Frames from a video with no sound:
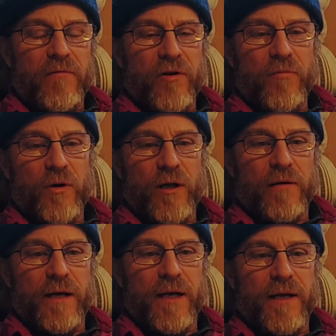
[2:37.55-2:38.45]
wood
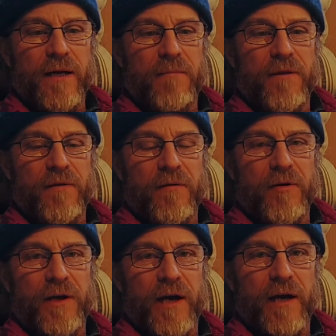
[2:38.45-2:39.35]
boiler heated up the thermal
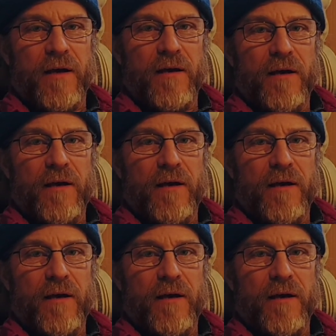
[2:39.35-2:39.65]
tank,